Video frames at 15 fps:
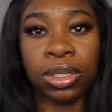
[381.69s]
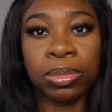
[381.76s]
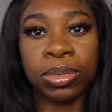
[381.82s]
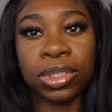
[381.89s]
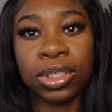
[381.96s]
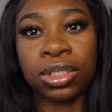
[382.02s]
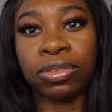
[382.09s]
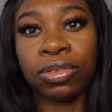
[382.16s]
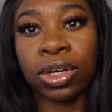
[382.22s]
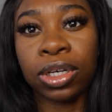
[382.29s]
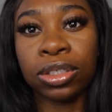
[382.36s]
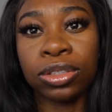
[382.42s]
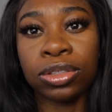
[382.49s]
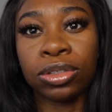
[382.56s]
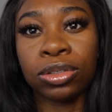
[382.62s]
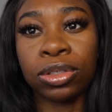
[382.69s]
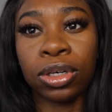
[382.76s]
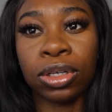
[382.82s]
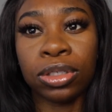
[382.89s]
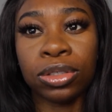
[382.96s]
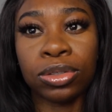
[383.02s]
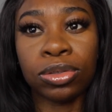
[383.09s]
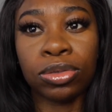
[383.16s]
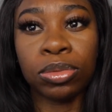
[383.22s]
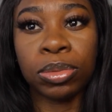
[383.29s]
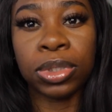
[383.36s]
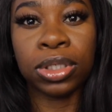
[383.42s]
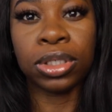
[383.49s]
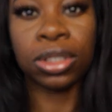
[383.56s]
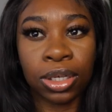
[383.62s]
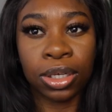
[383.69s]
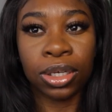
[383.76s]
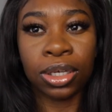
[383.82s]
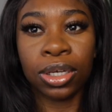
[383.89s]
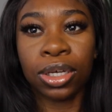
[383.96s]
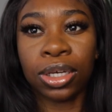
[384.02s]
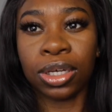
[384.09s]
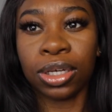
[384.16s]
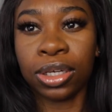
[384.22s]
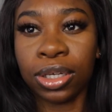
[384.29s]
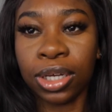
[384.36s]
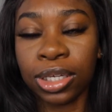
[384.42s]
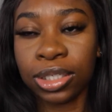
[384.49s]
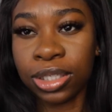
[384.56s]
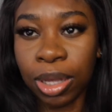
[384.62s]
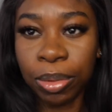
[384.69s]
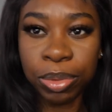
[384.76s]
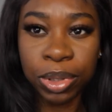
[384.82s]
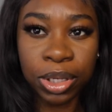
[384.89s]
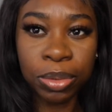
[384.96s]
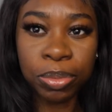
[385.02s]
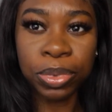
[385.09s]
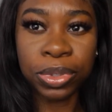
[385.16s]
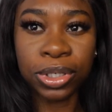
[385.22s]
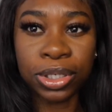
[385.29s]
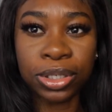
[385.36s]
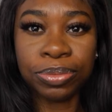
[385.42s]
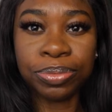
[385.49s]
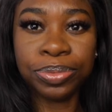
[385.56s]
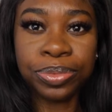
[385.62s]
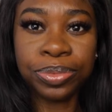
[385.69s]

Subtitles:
Let me see if I could show y'all the zoom in. I stopped it, but